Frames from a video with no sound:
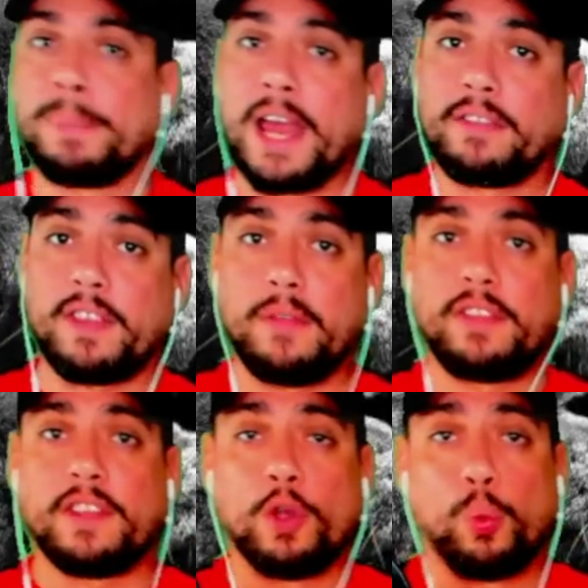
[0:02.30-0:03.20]
bless every
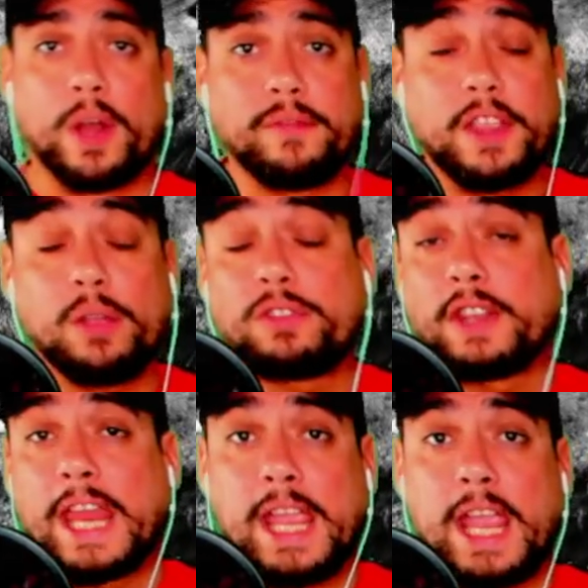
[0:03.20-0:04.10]
single one of you.
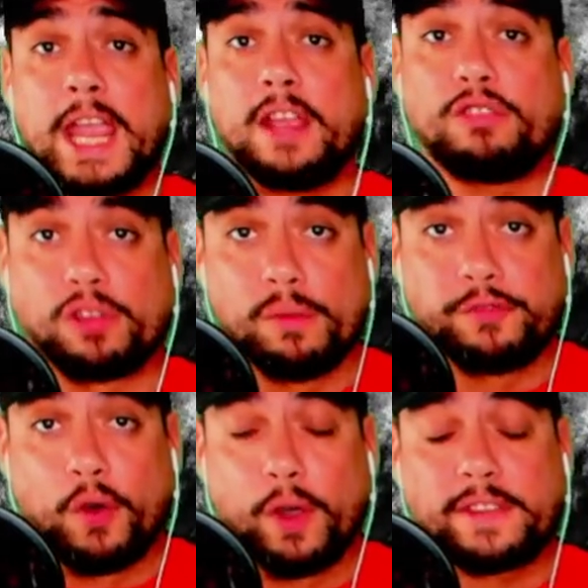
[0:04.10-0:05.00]
Today is June
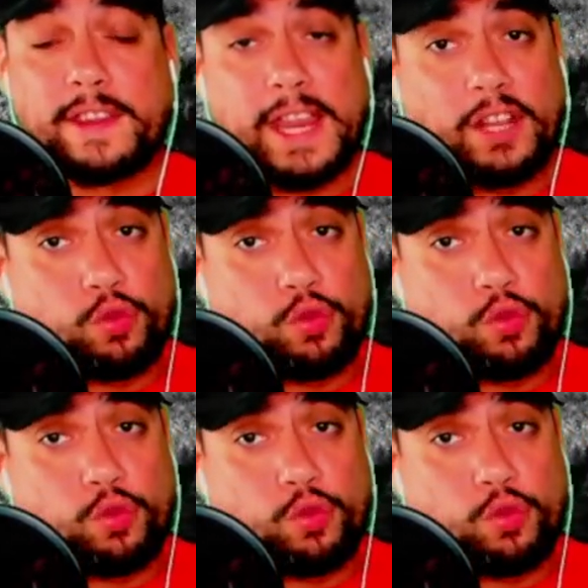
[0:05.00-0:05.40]
14,